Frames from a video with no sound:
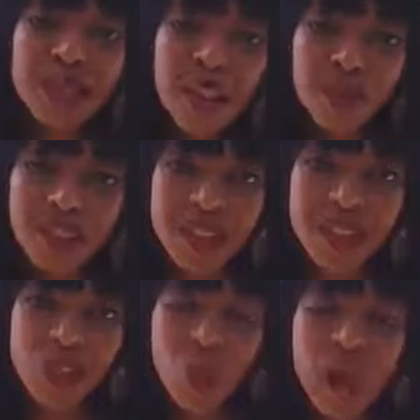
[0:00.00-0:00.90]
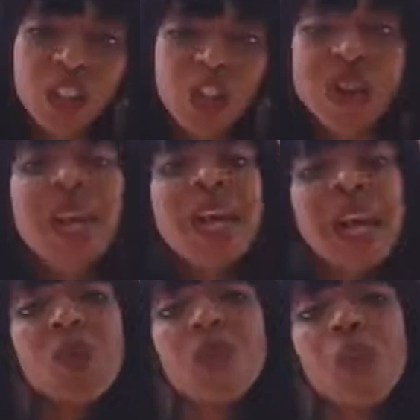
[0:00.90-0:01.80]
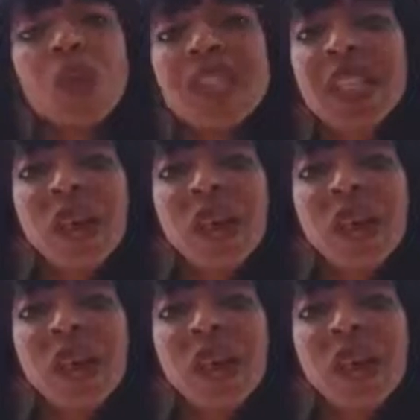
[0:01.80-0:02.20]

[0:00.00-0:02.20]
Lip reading: salvage the situation. Now, of course,